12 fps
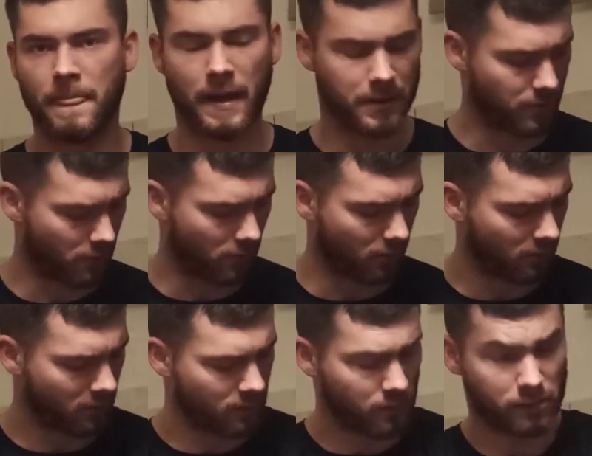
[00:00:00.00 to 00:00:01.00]
and your
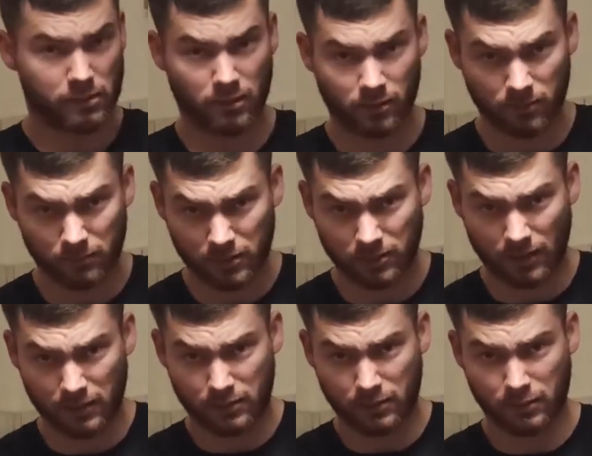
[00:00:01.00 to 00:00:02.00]

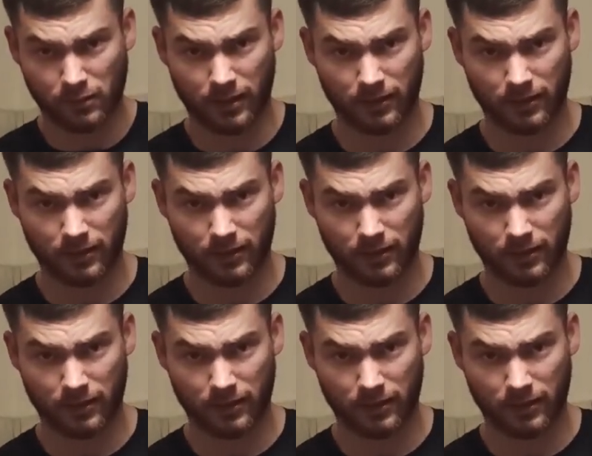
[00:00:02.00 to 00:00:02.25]
circumstances,